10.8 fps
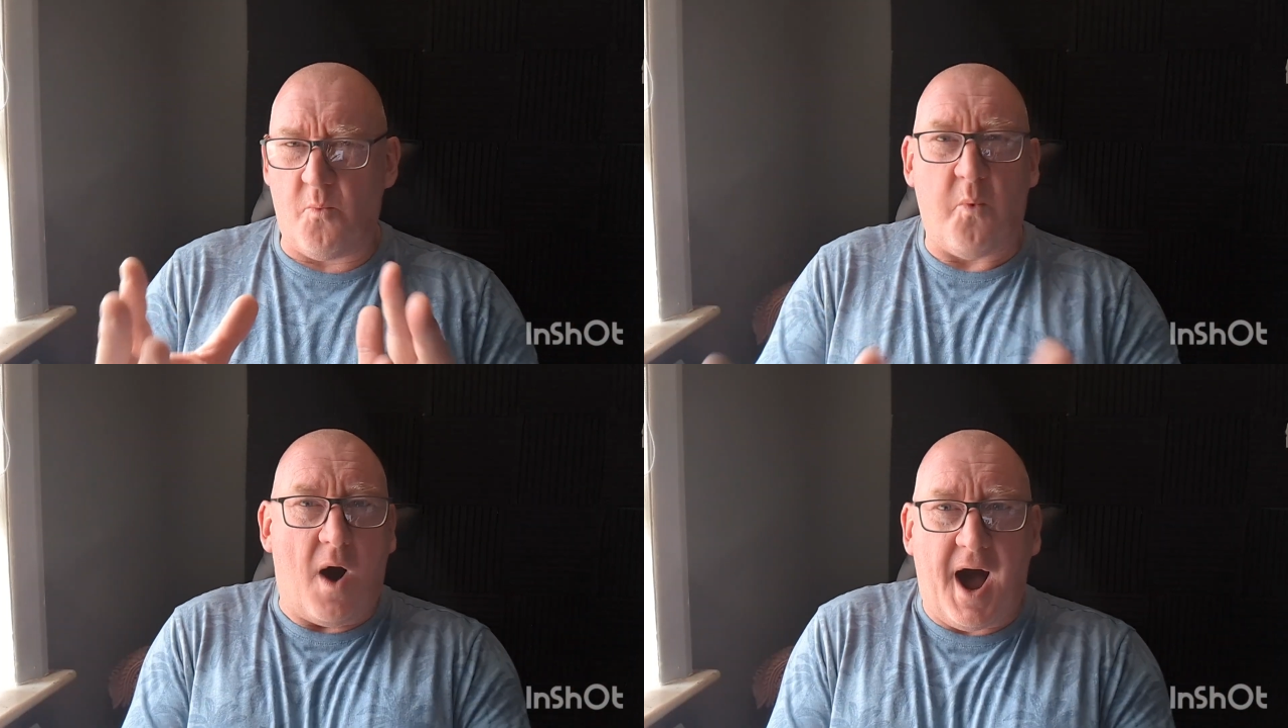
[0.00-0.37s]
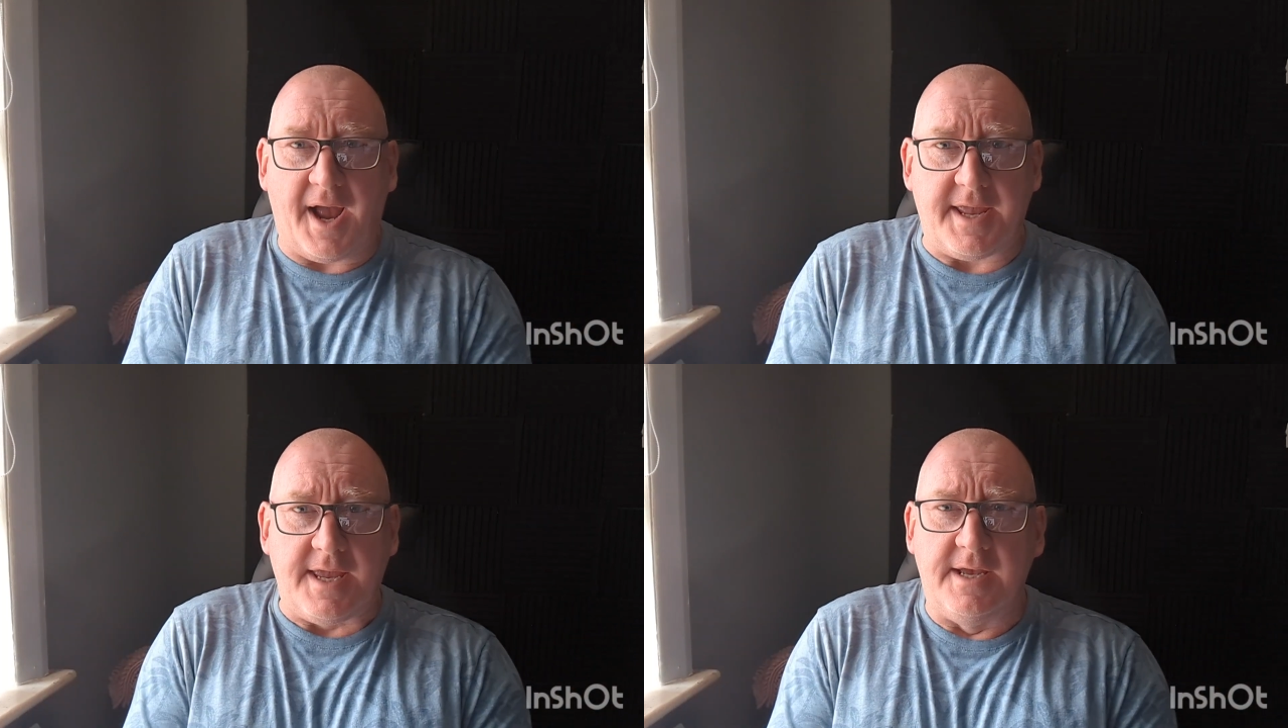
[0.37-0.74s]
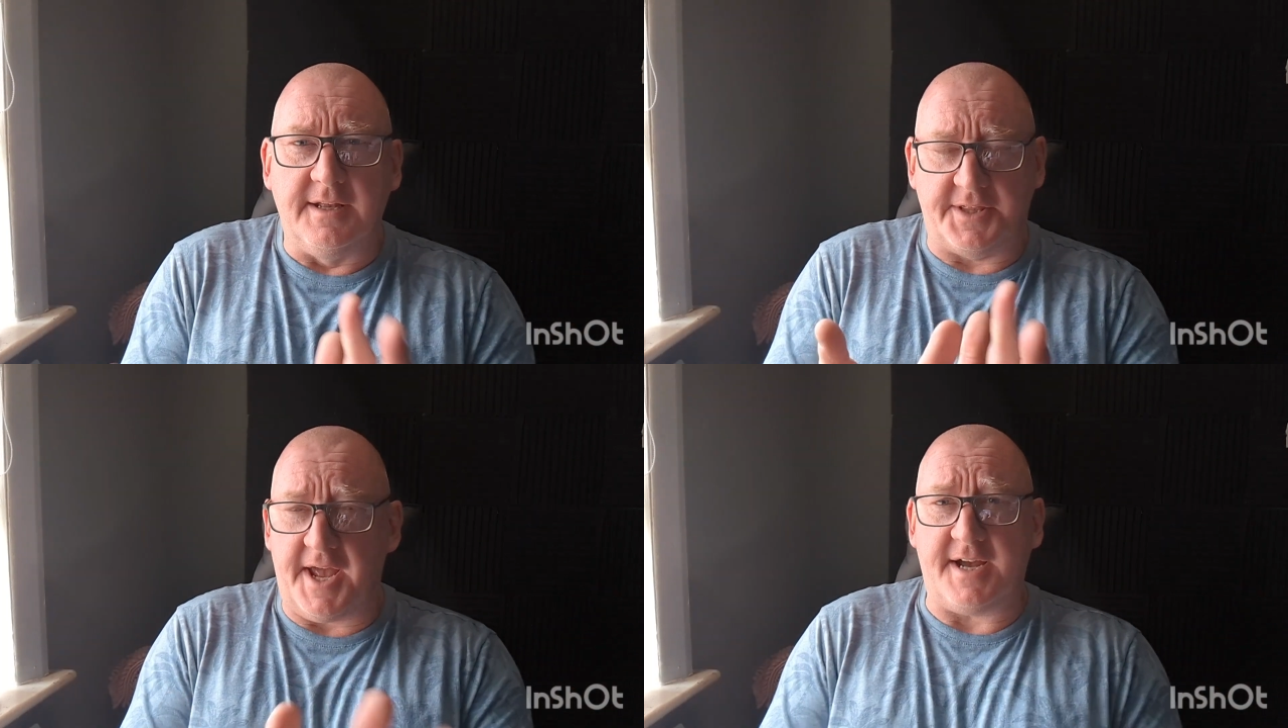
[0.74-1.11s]
why?
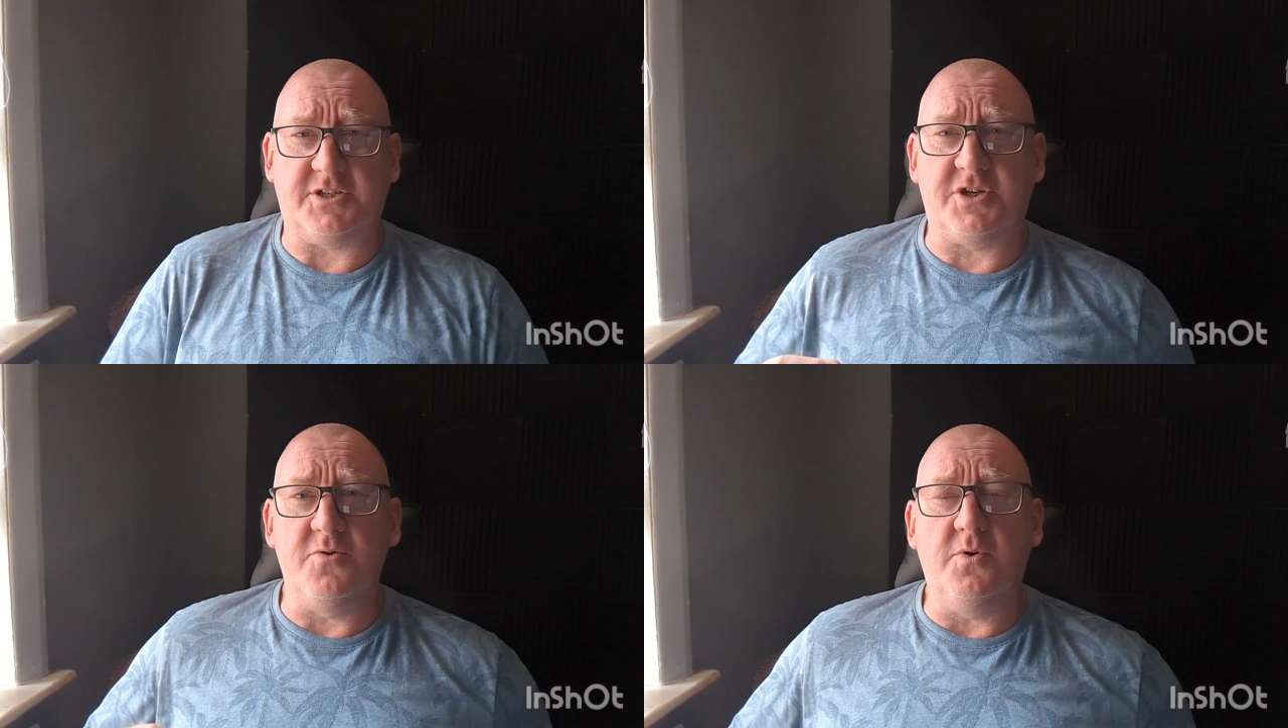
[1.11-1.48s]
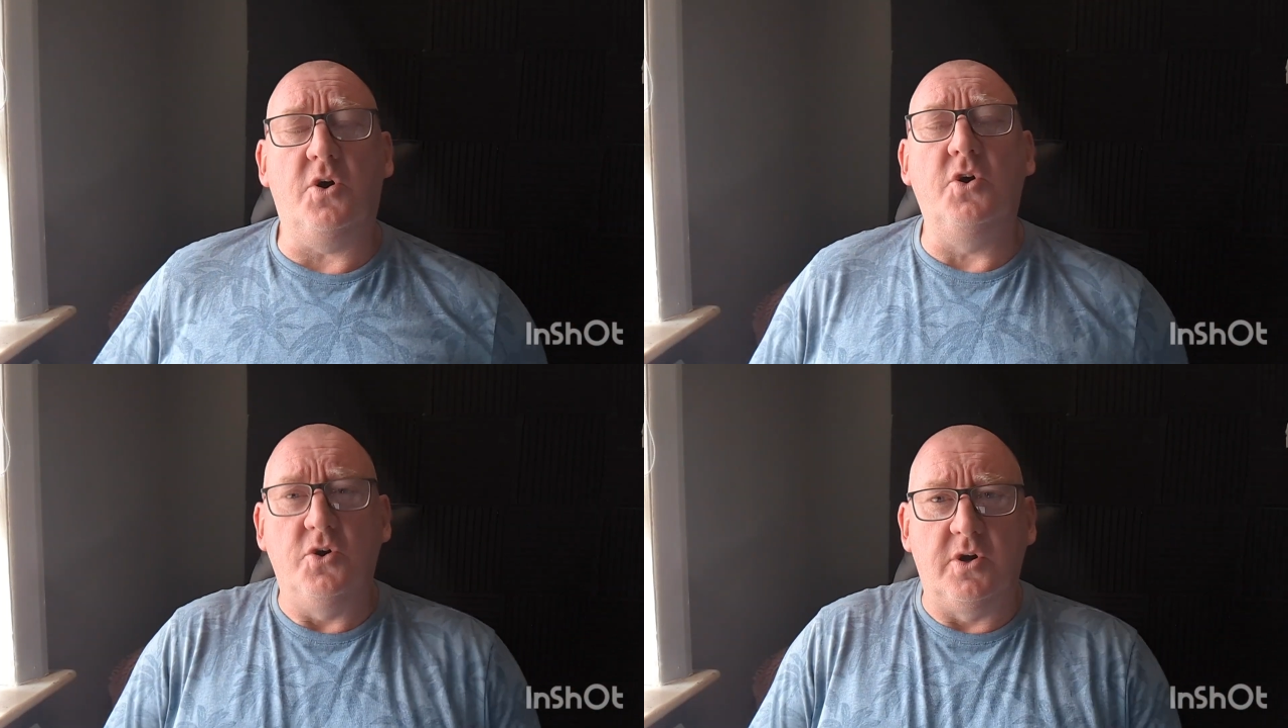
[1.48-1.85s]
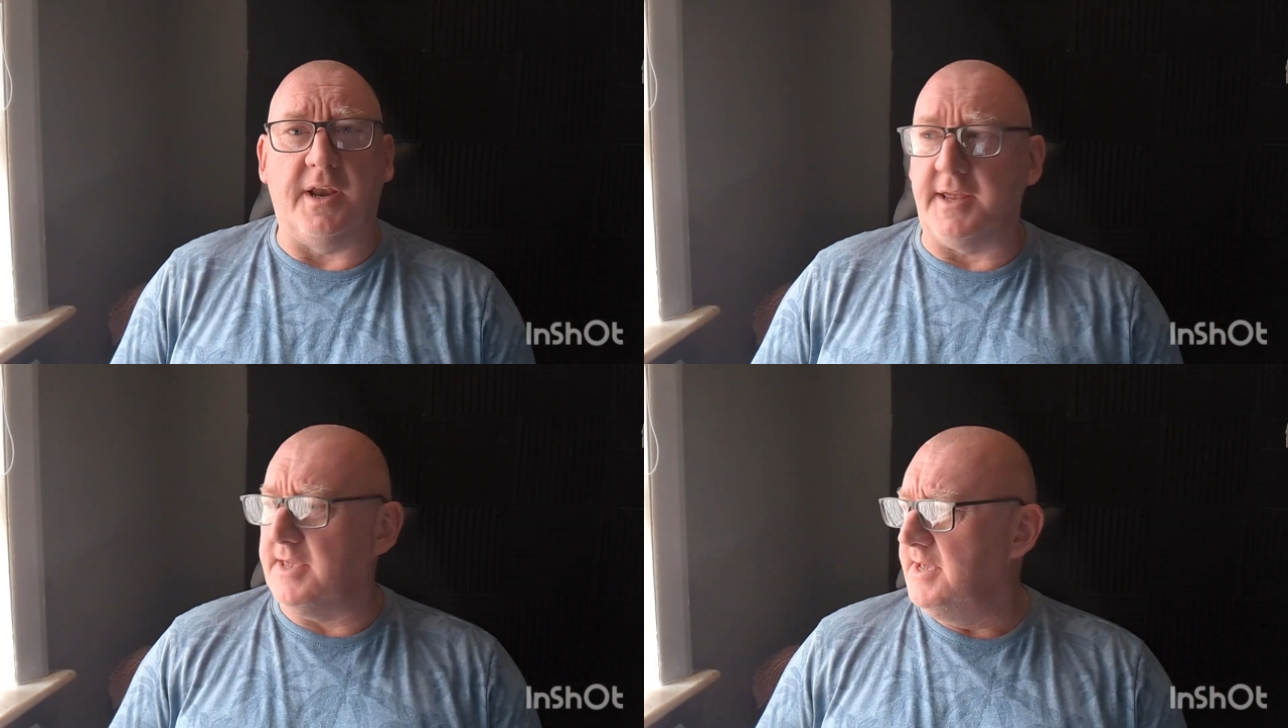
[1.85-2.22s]
They are so
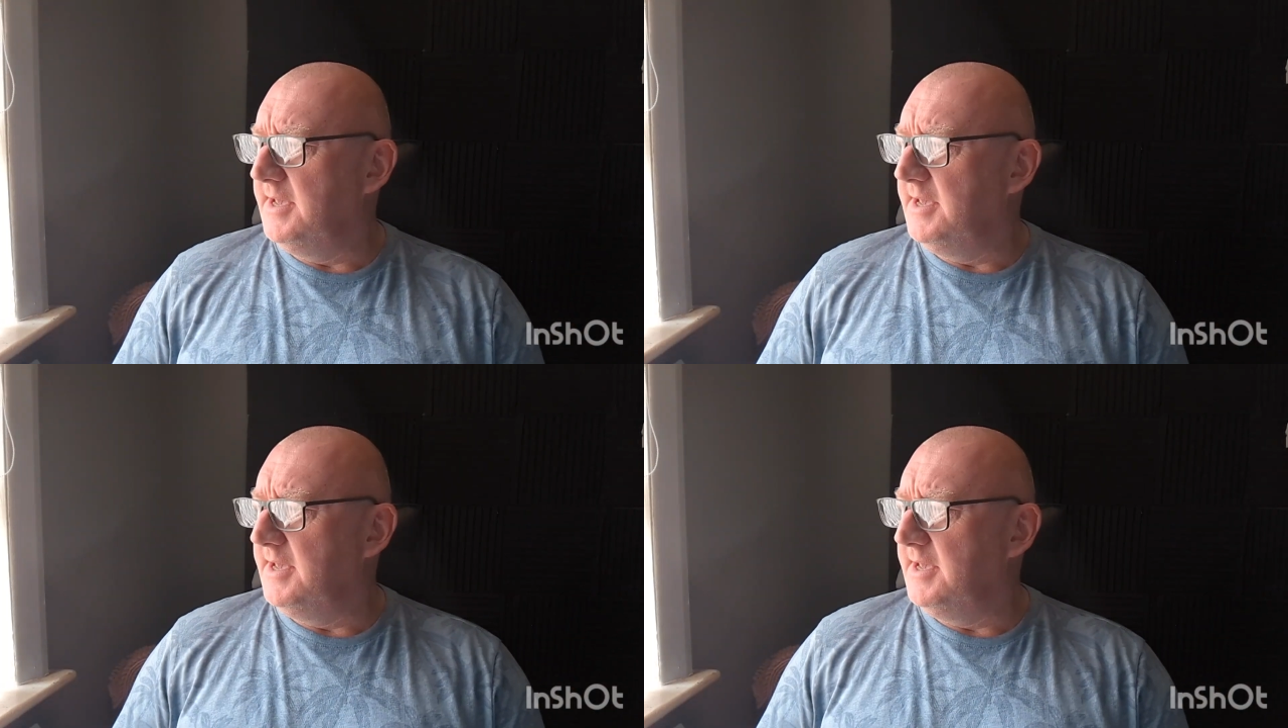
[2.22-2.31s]
ugly.